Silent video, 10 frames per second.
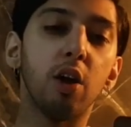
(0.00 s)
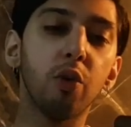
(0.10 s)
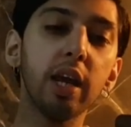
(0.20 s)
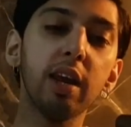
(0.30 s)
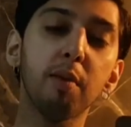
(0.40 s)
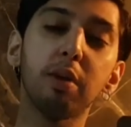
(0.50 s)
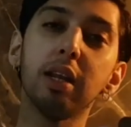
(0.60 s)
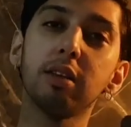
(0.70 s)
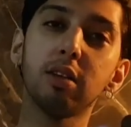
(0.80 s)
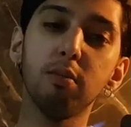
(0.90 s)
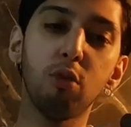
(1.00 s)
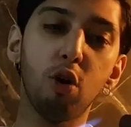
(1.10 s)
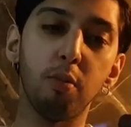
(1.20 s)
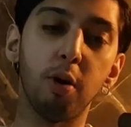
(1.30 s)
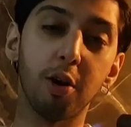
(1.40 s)
read up a little
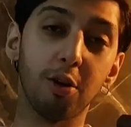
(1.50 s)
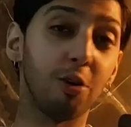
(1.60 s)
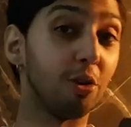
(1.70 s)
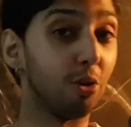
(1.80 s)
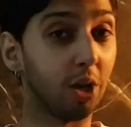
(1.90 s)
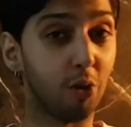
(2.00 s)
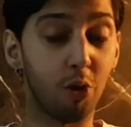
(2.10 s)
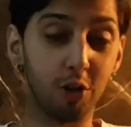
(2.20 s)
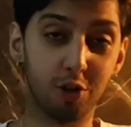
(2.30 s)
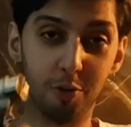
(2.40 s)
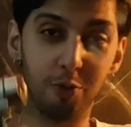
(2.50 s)
more about it, or you can watch